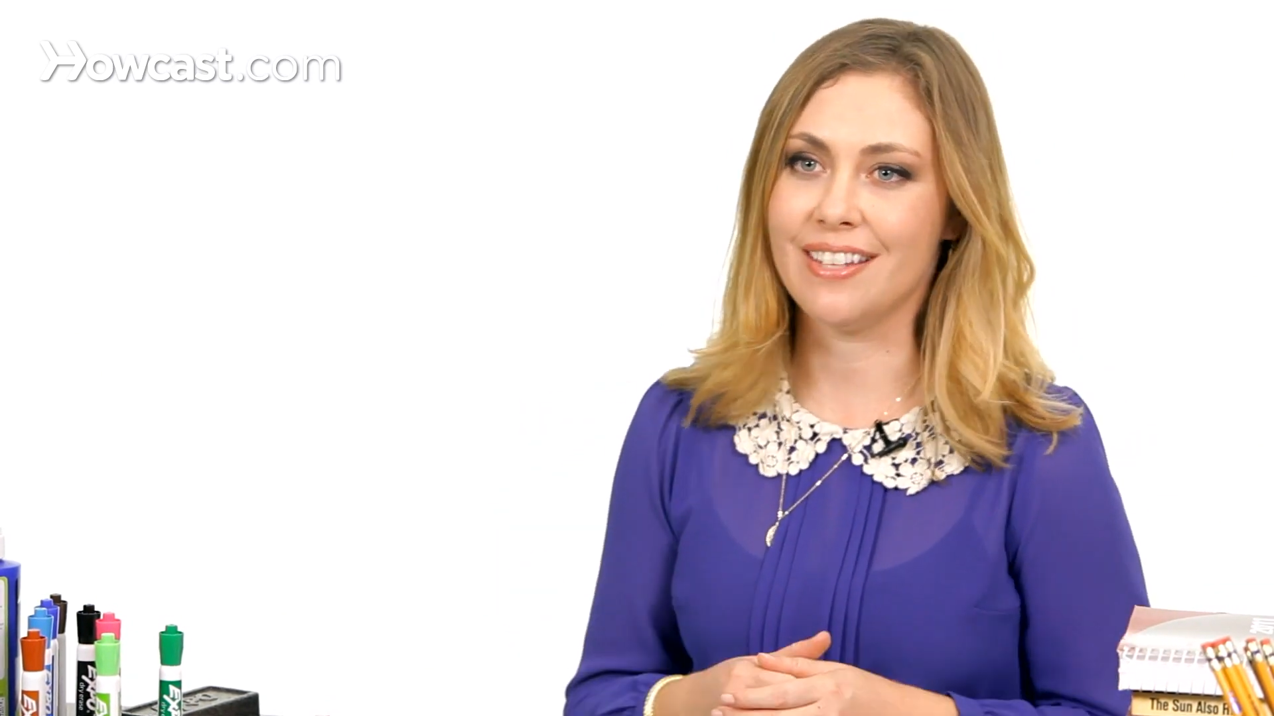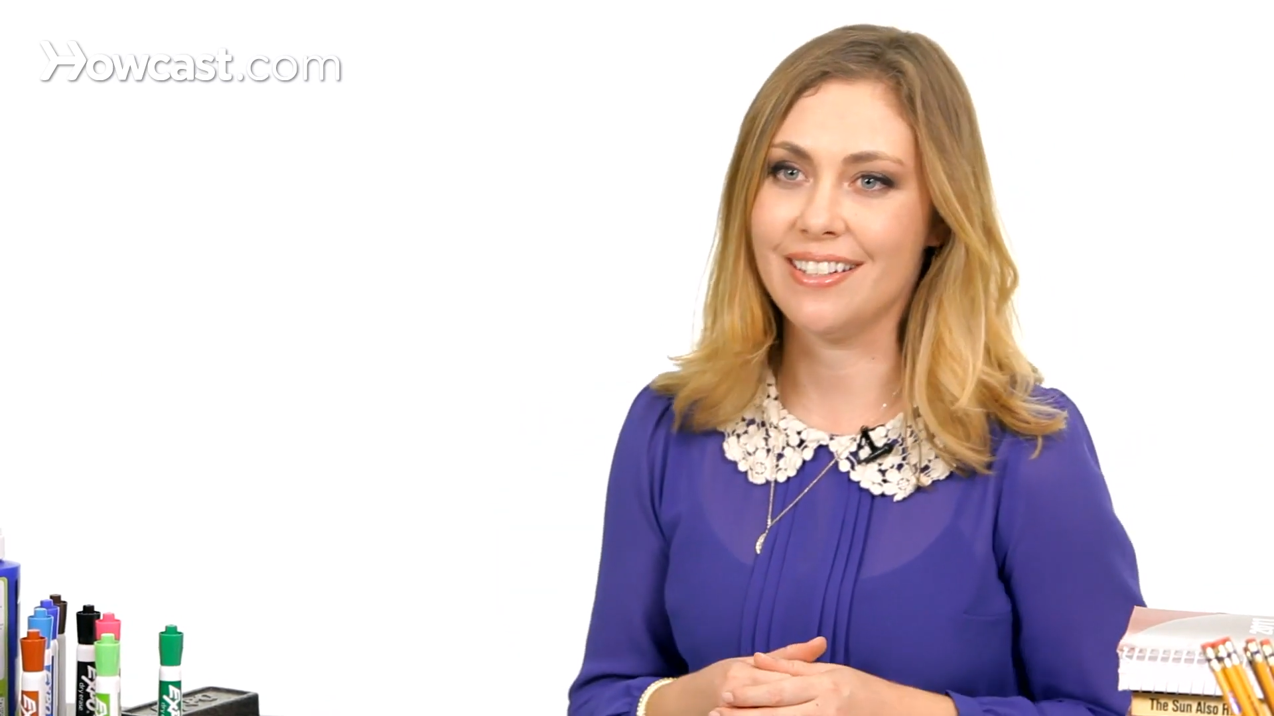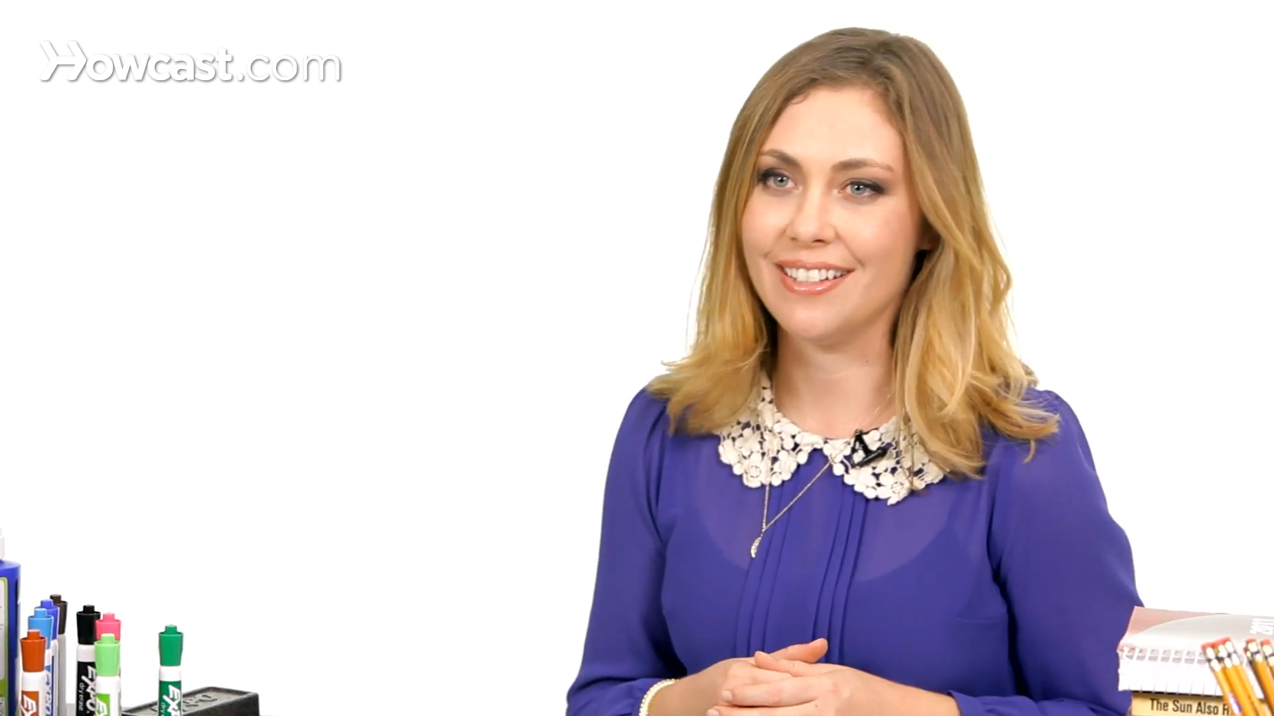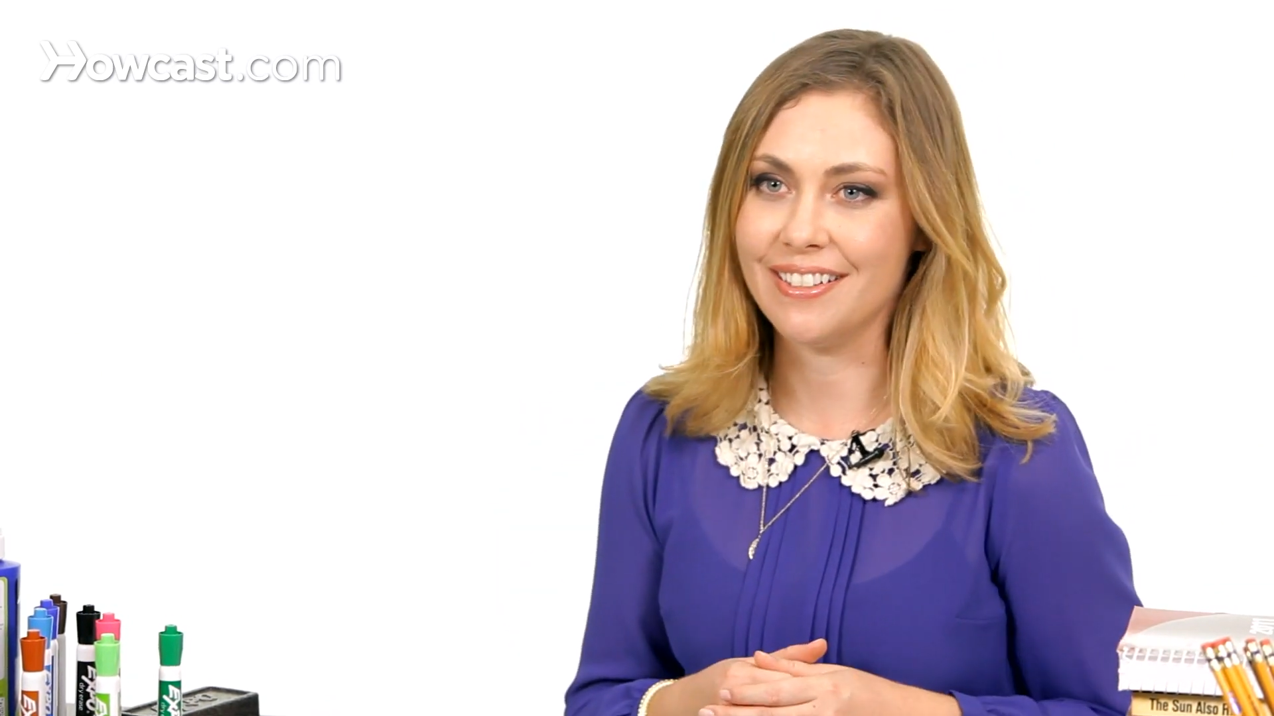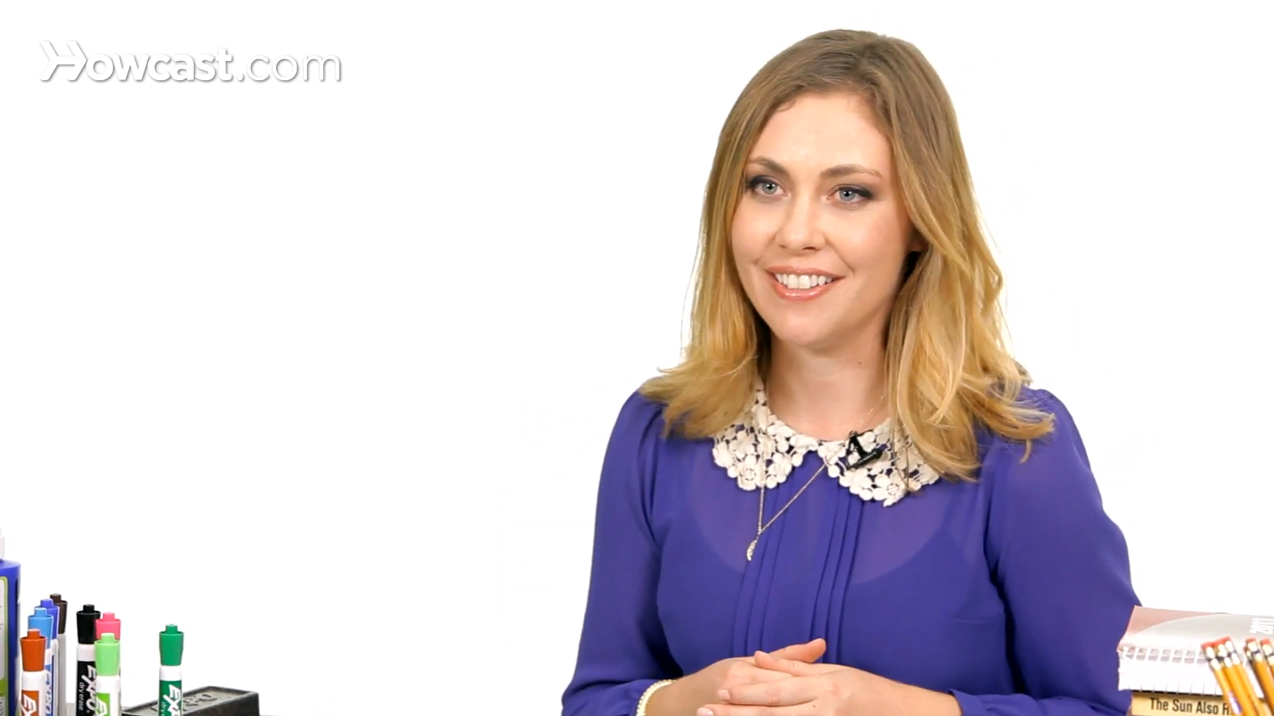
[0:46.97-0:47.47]

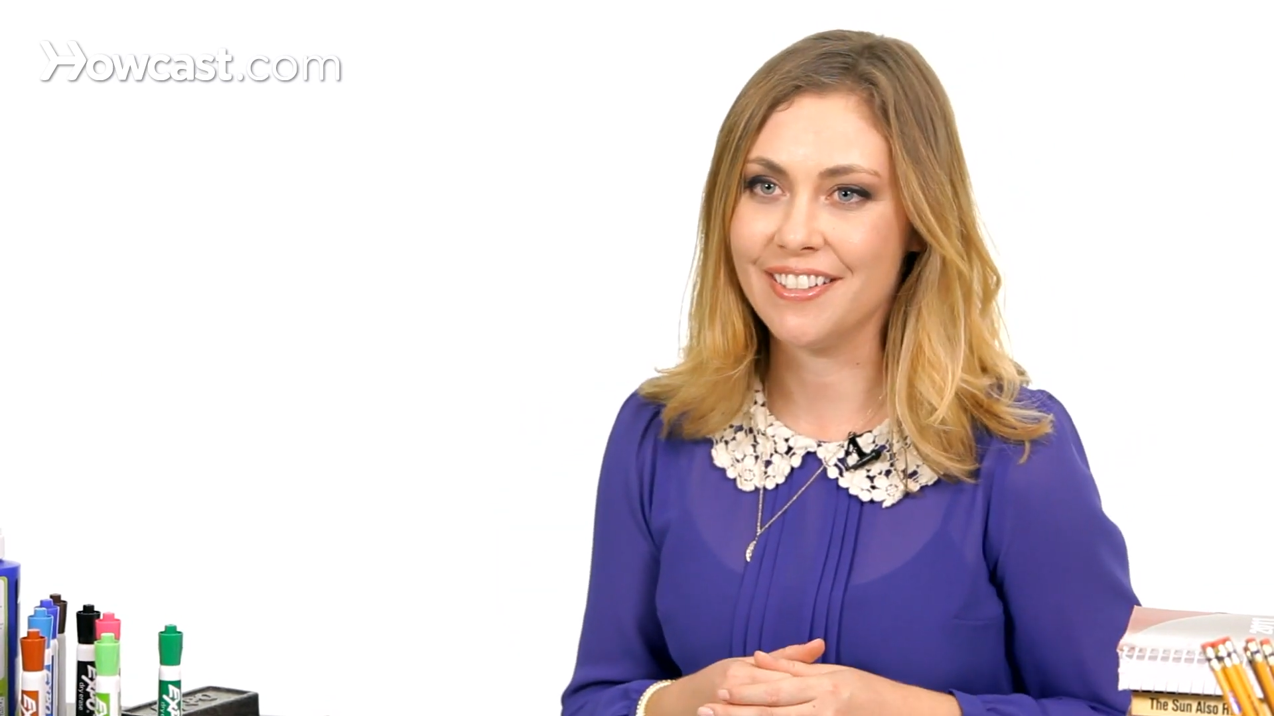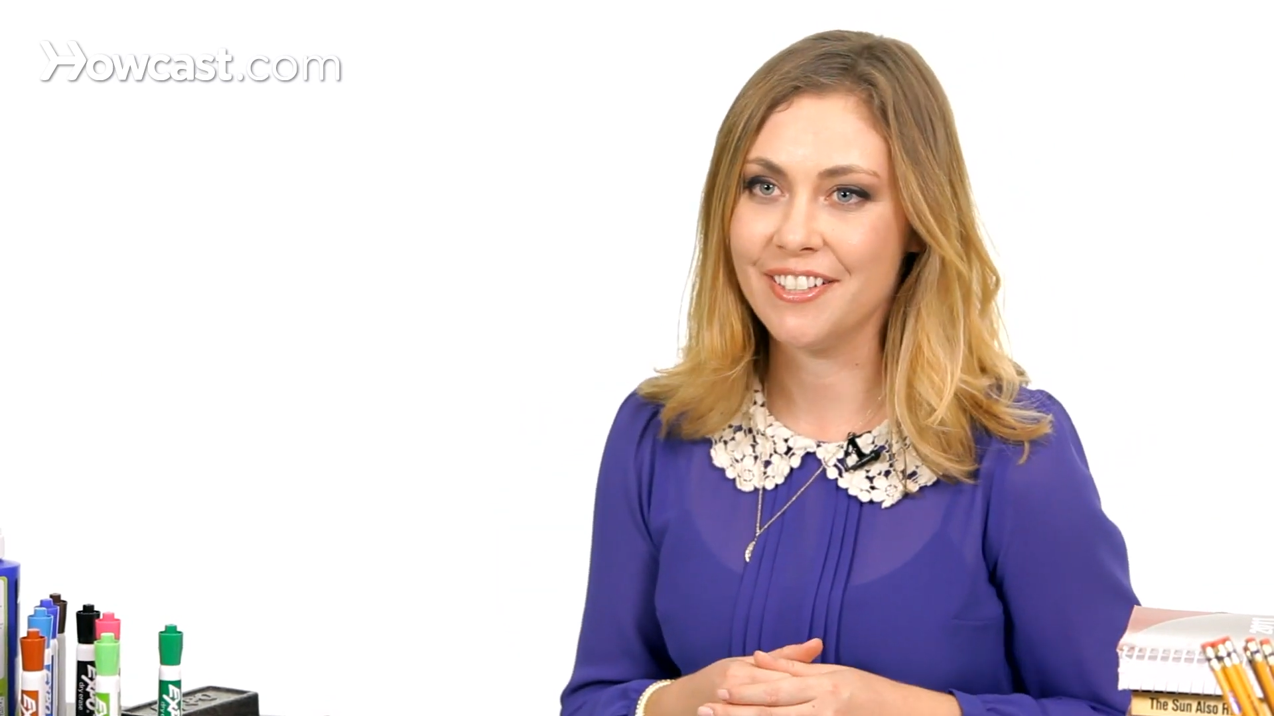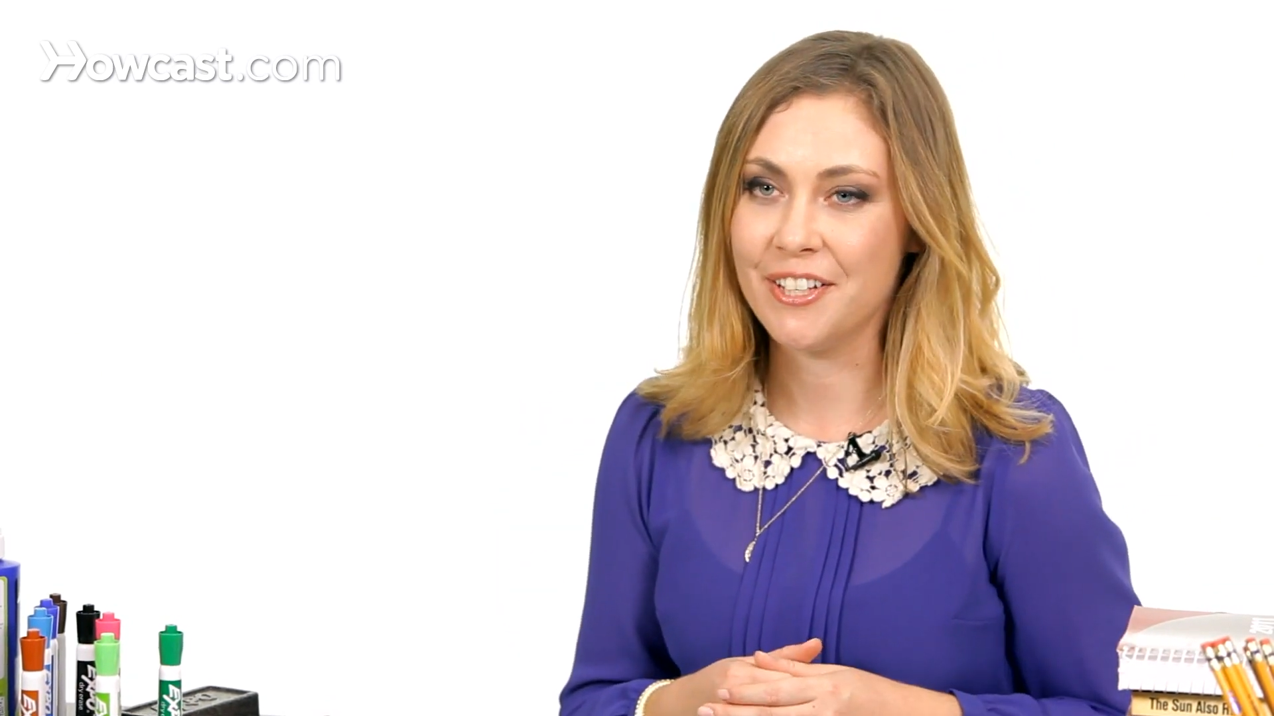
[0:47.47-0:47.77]
sentence.